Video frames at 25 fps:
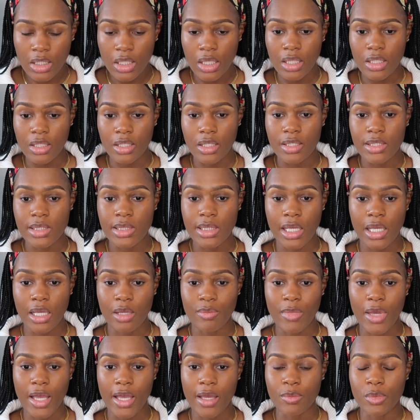And then take
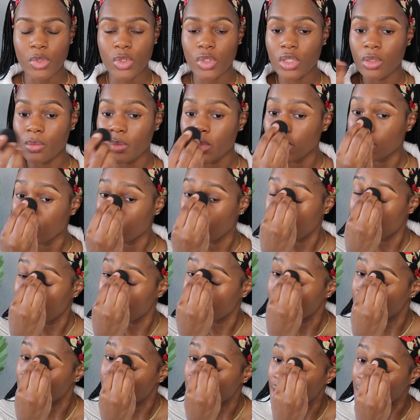my beauty
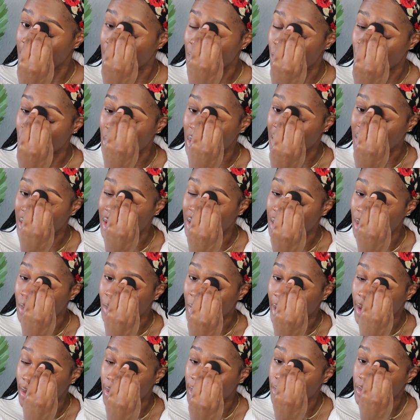blender and blend them
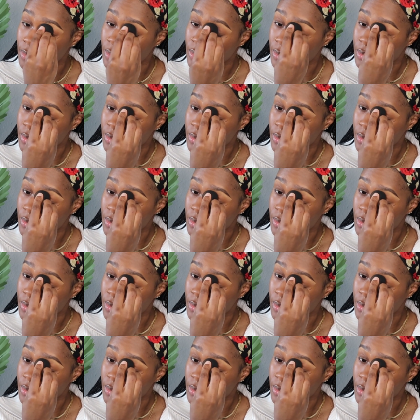out.